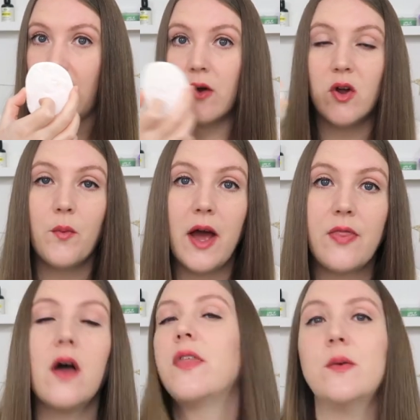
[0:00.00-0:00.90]
I don't know why
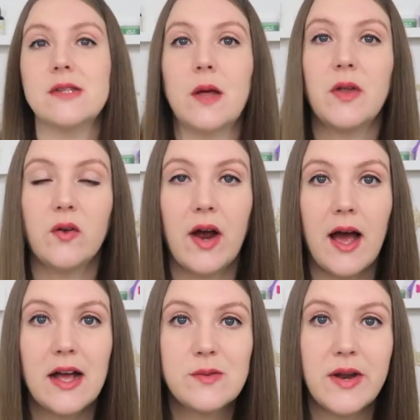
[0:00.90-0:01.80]
I thought that it was
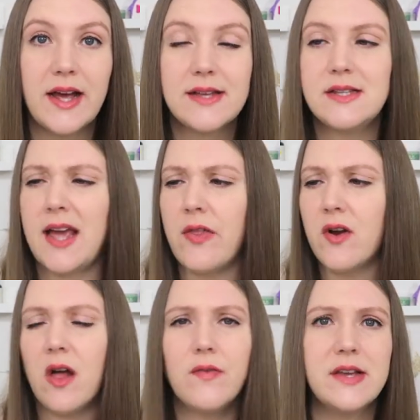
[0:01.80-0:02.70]
lemongrass, but I guess
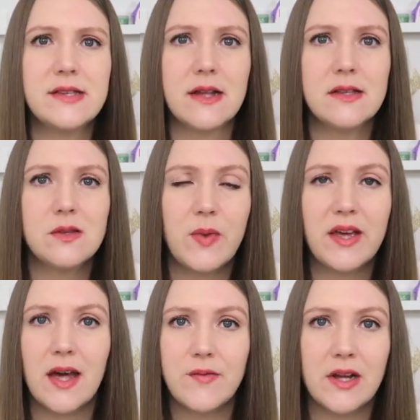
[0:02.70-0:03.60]
together all of these scents
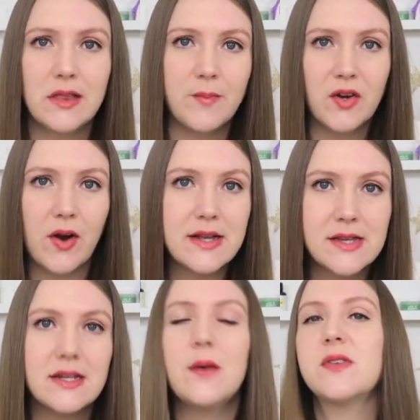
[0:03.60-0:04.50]
make kind of like a
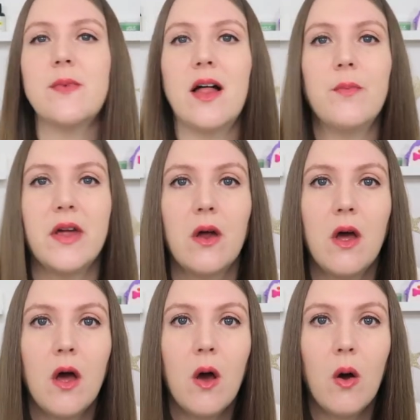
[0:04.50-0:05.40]
lemongrassy type smell, but
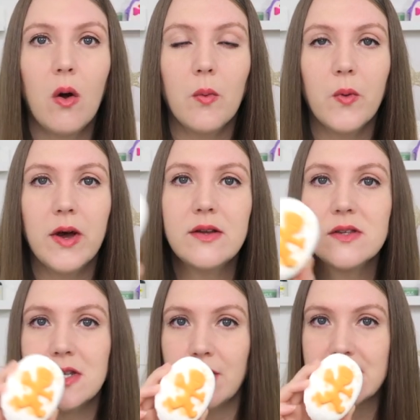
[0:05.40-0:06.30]
oh boy,
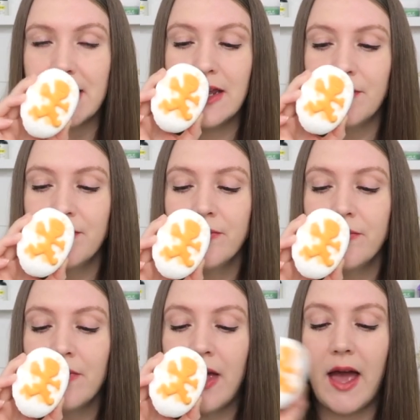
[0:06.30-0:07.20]
so exciting.
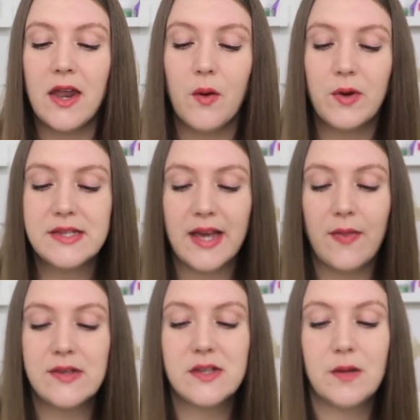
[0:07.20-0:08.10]
And once
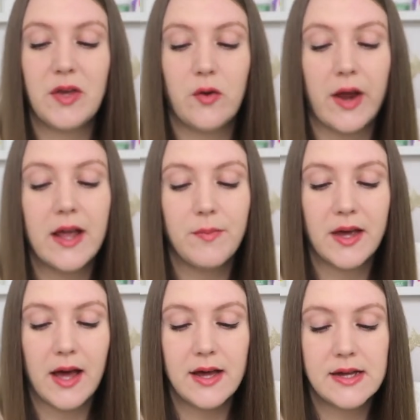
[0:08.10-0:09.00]
again, this is going to be great
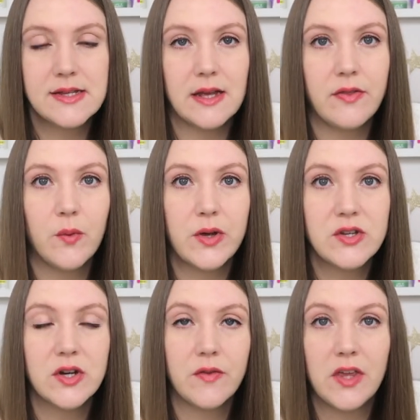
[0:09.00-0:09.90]
because in the
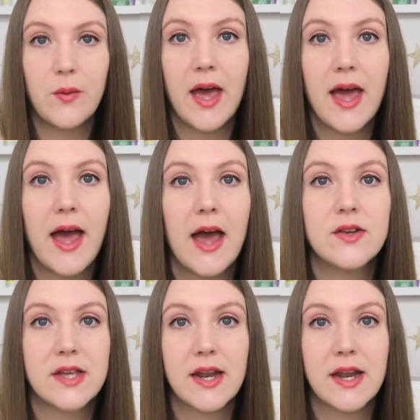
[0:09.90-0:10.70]
winter in the UK, I just